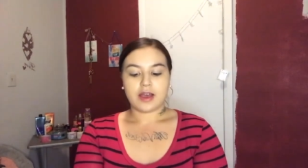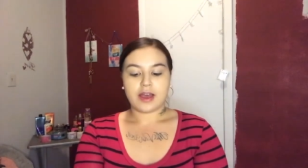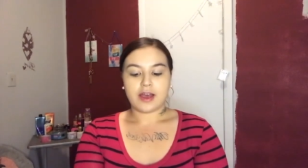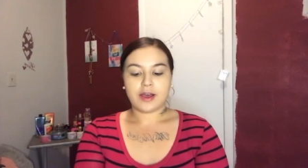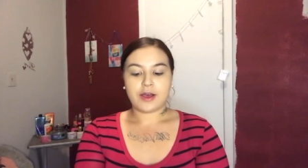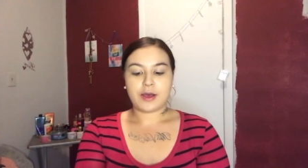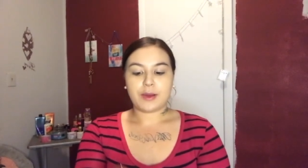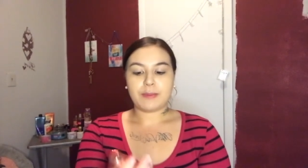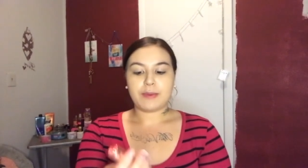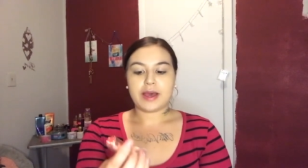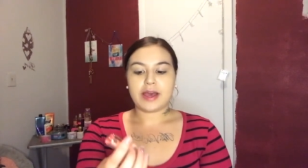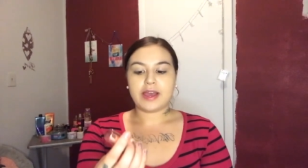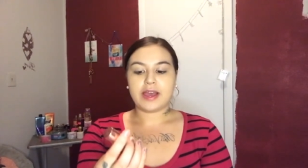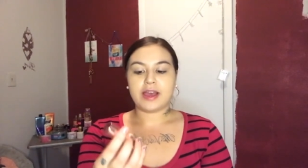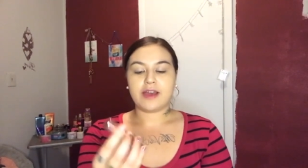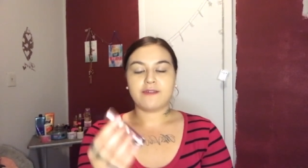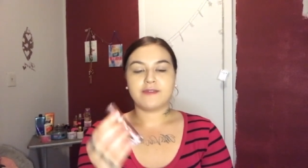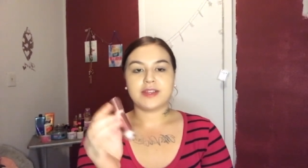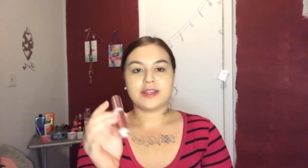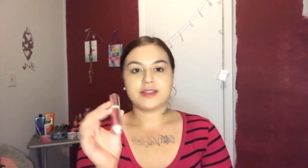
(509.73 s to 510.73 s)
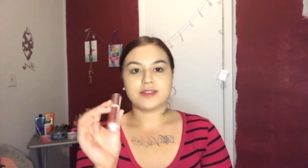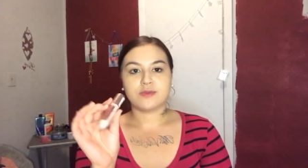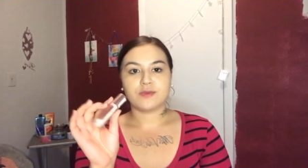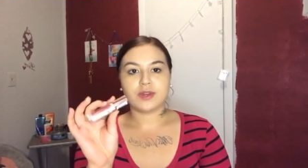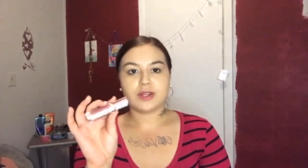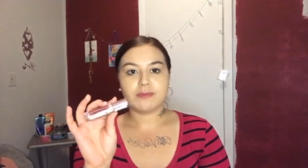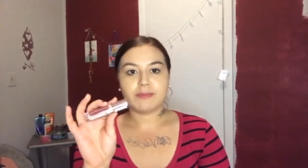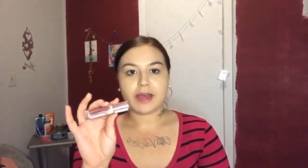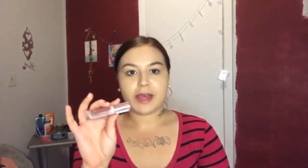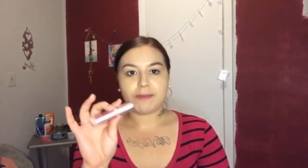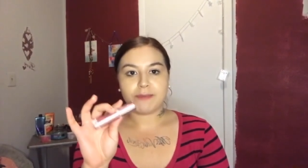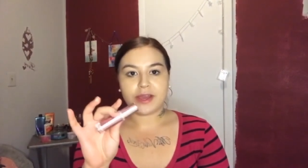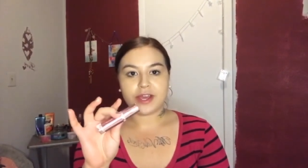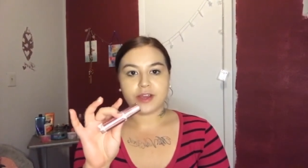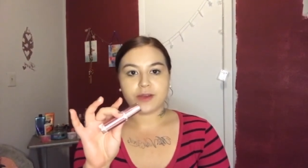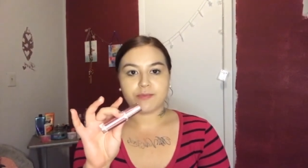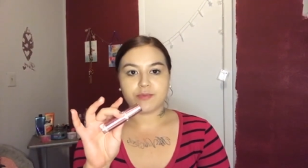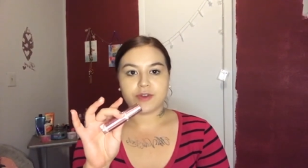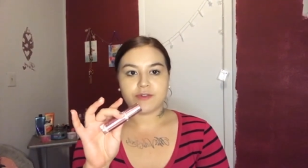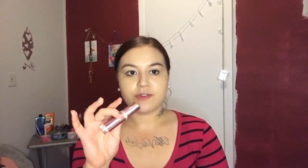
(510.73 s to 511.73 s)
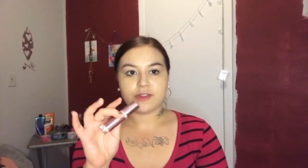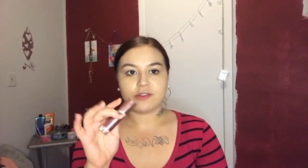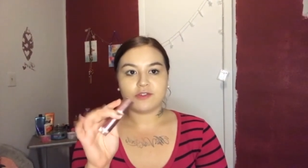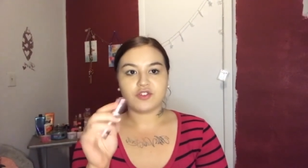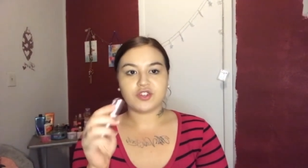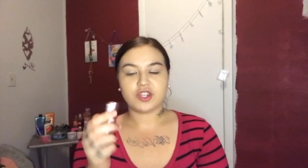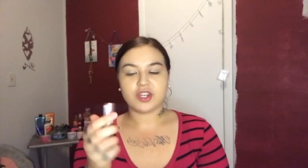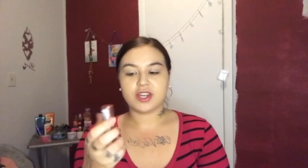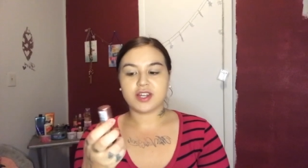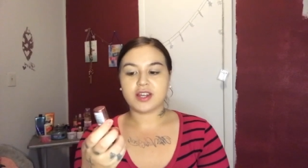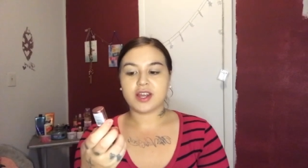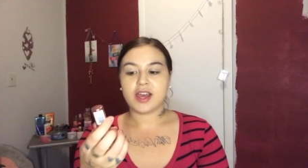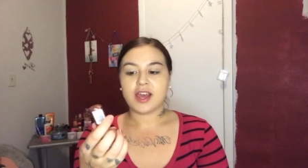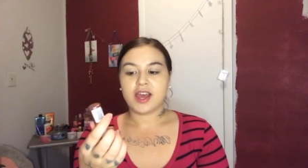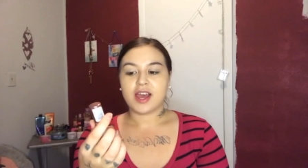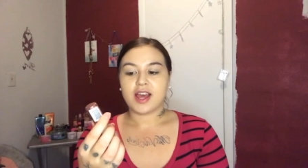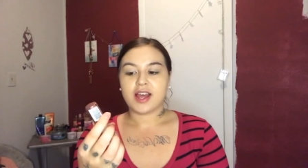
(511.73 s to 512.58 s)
I have this one by Makeup Revolution.